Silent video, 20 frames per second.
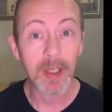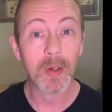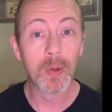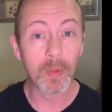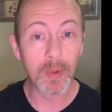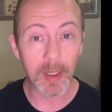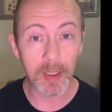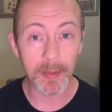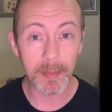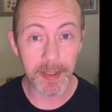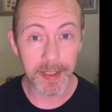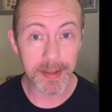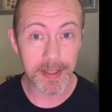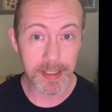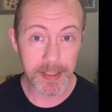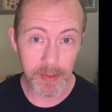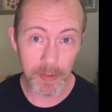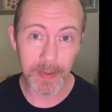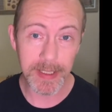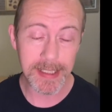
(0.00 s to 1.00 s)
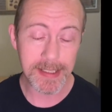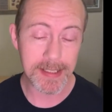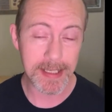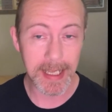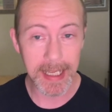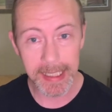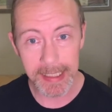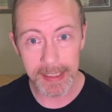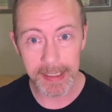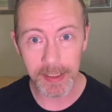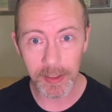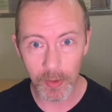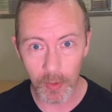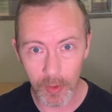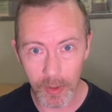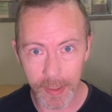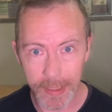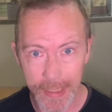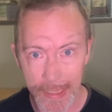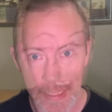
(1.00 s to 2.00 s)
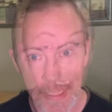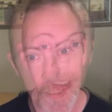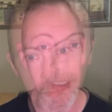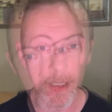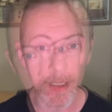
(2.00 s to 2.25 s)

Welcome to this week's Aiding Your Game.